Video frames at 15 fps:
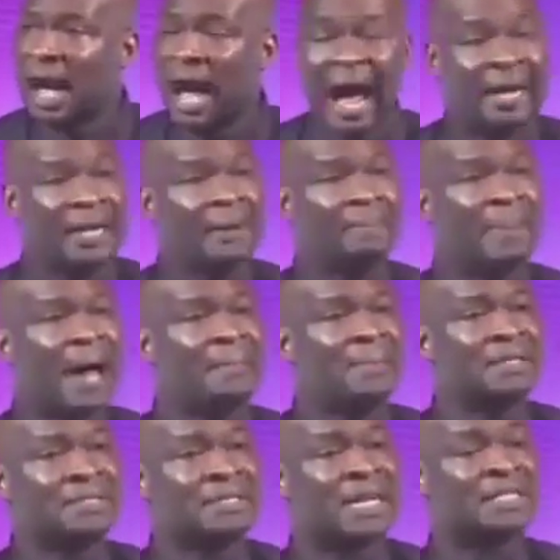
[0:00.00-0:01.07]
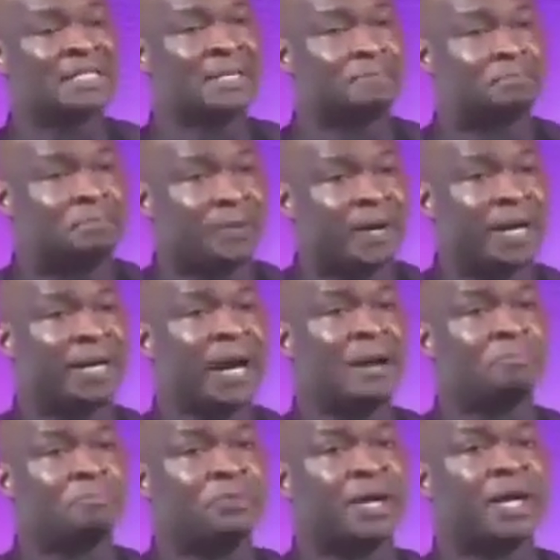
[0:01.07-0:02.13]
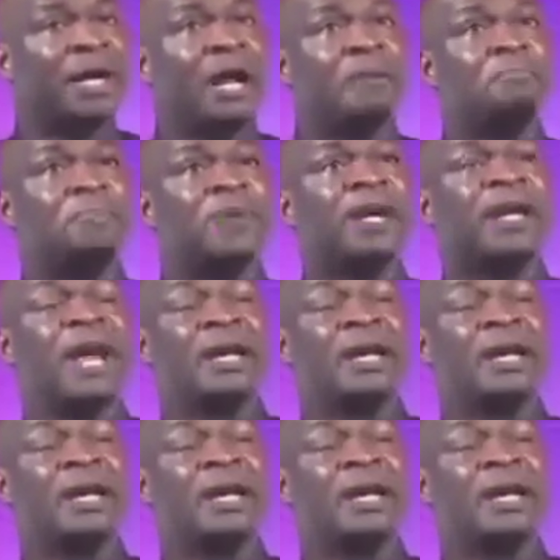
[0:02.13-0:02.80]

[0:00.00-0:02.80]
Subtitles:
And the Bible says he prayed and prayed and prayed,